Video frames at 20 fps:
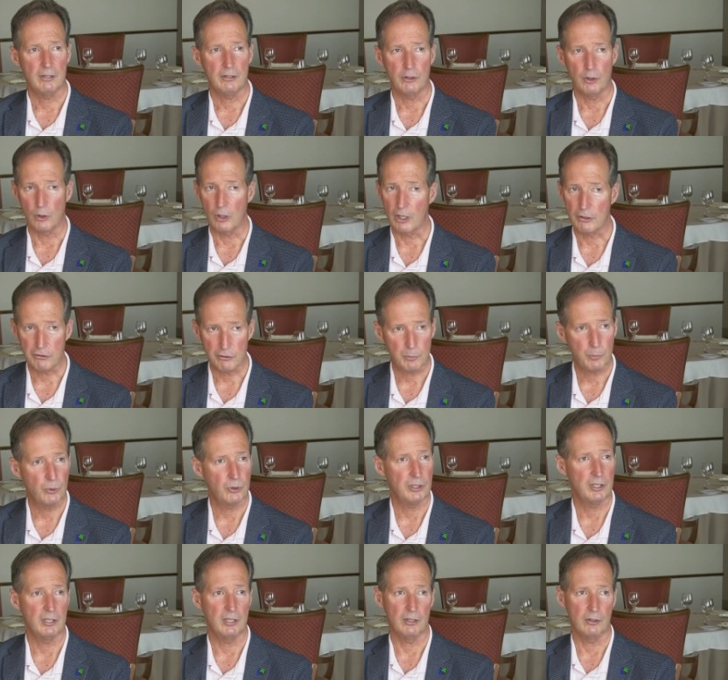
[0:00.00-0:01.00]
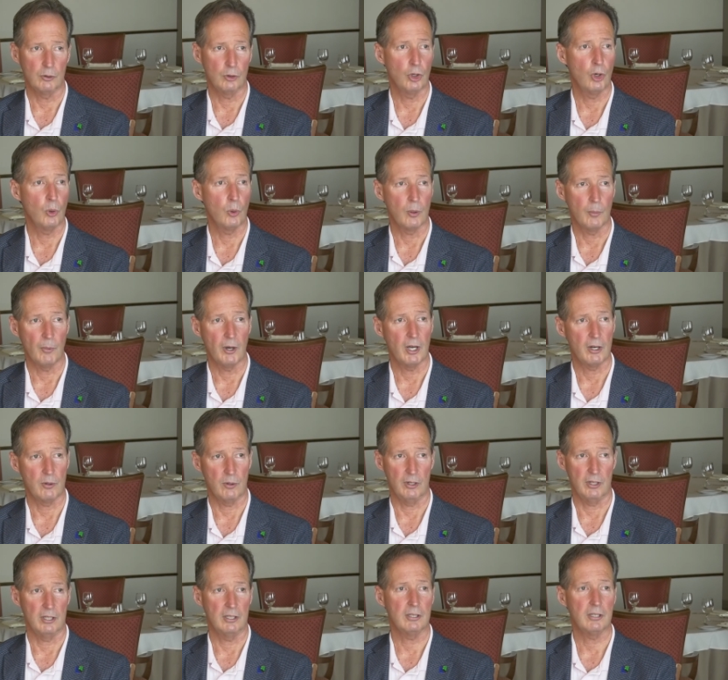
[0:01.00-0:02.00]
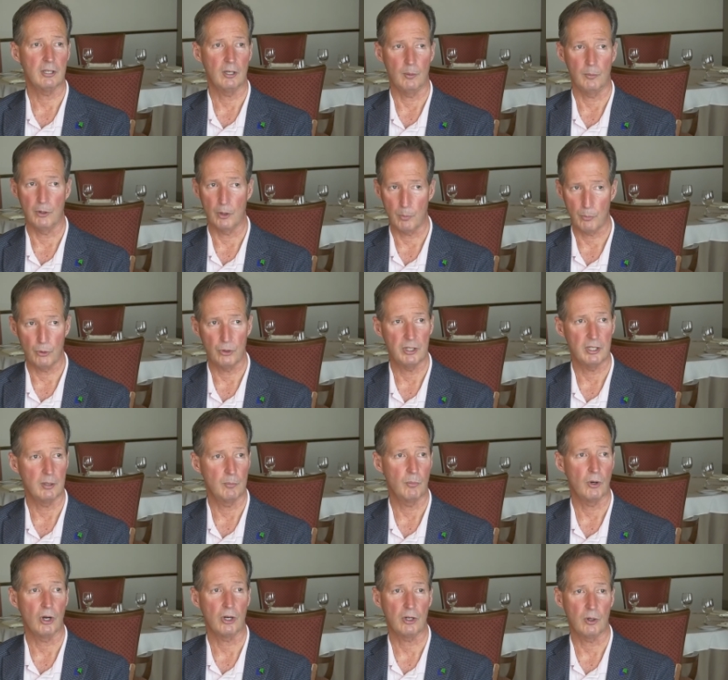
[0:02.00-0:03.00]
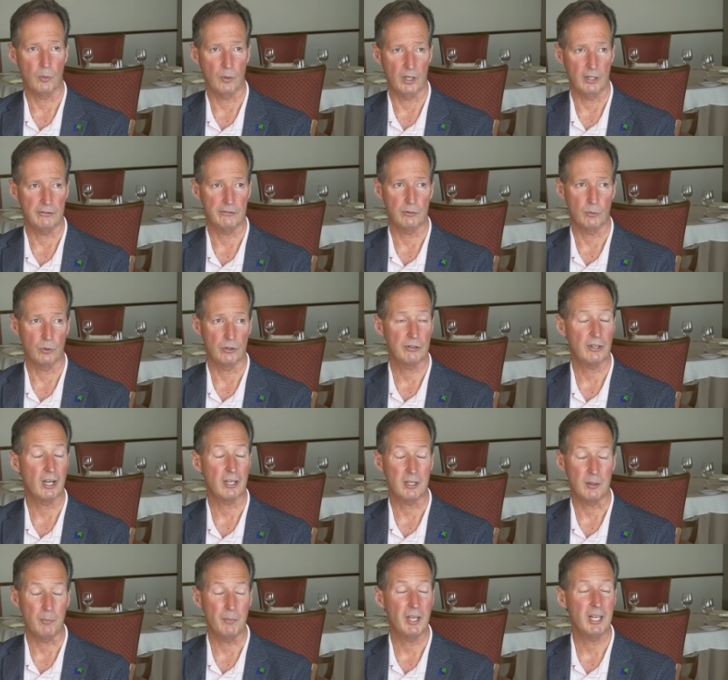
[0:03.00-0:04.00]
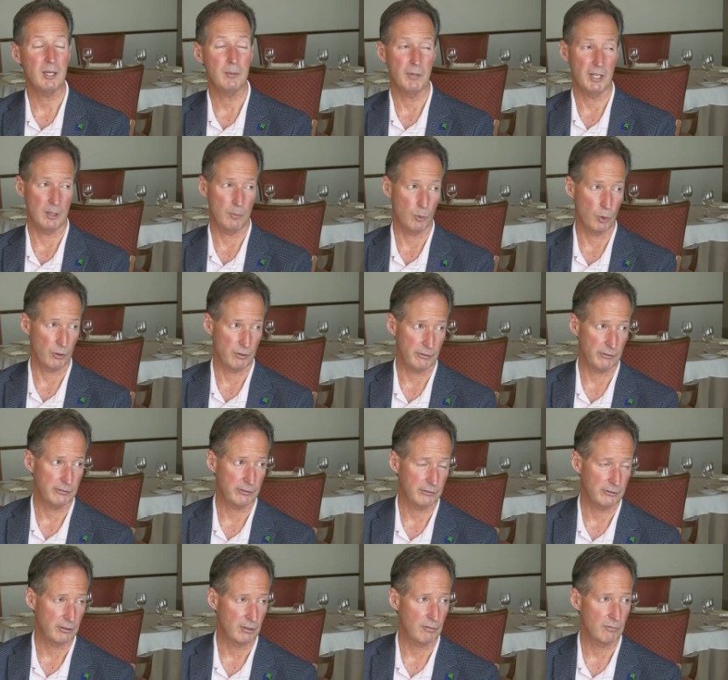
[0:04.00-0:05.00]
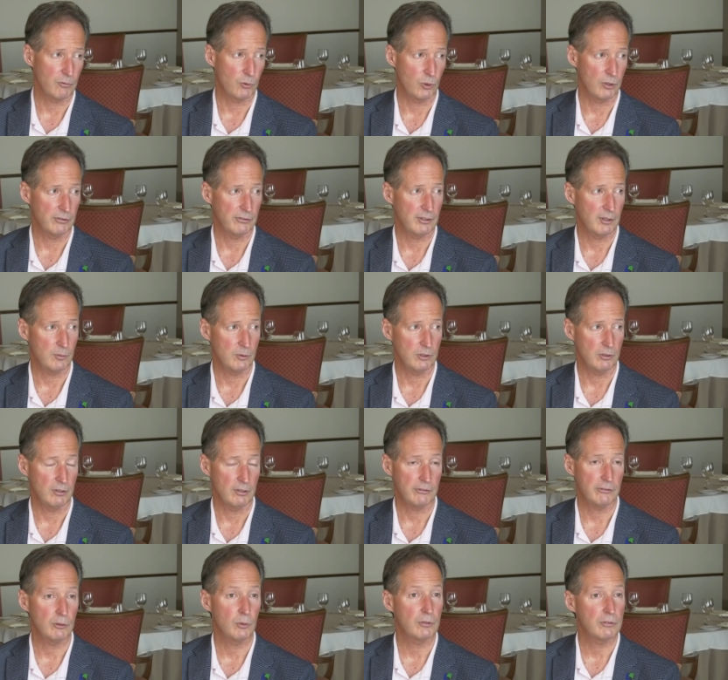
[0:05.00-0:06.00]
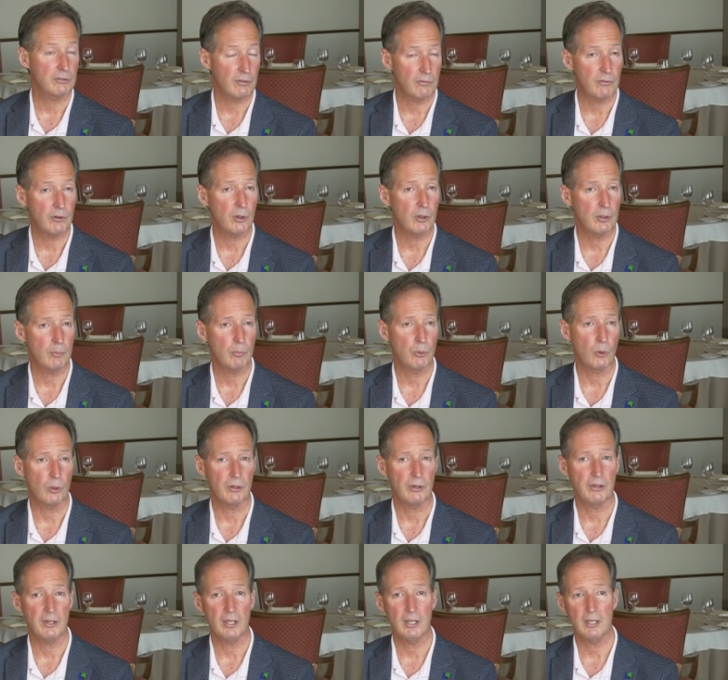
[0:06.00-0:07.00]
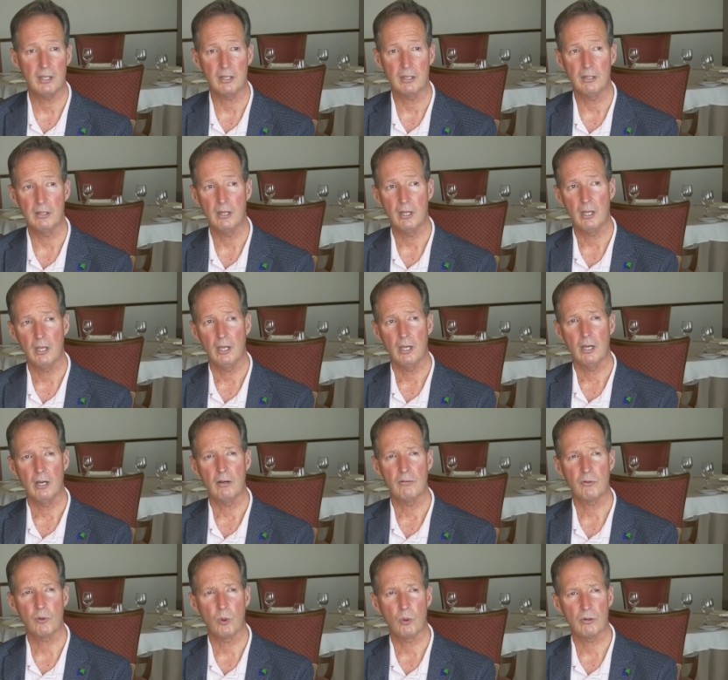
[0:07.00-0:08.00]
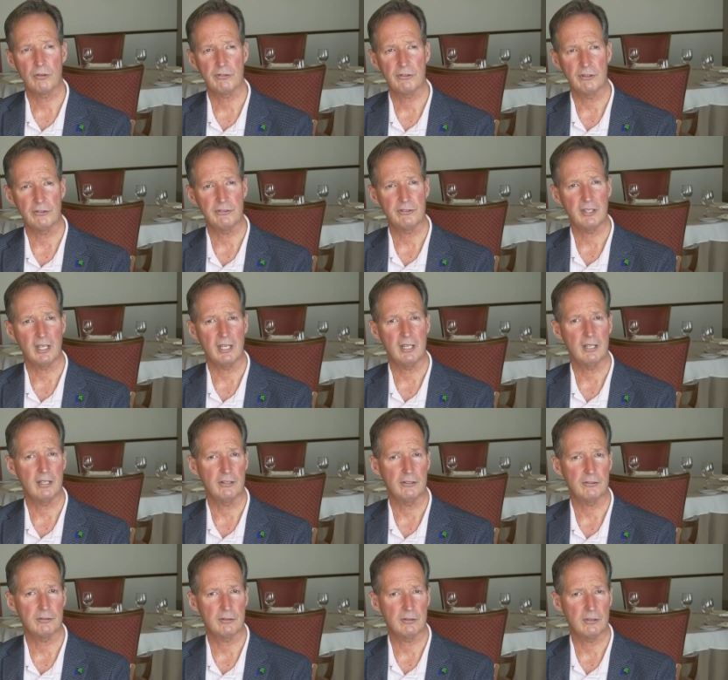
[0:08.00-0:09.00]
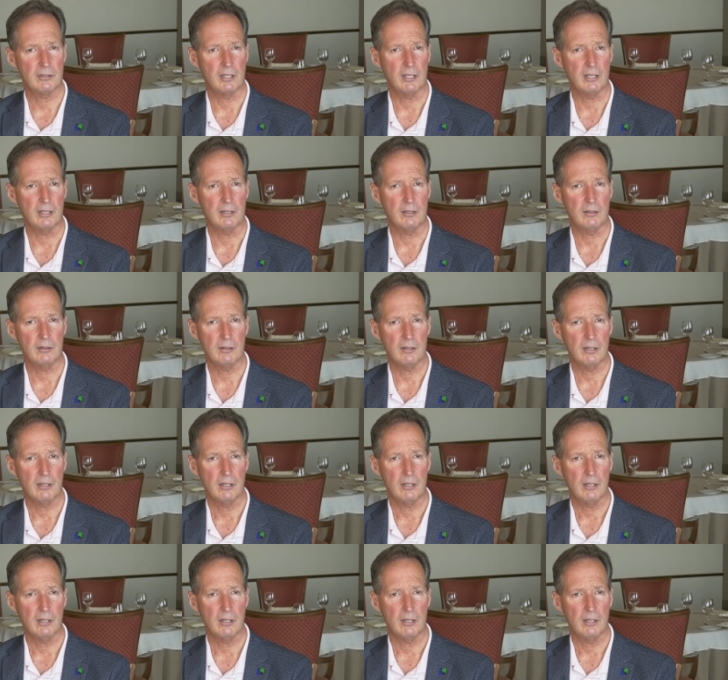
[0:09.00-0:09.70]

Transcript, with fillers: they're not just putting in low or moderate income, they're putting in market rates. So we're talking many, many more than 647 units. So it's a very important thing. And of course, the state has, they,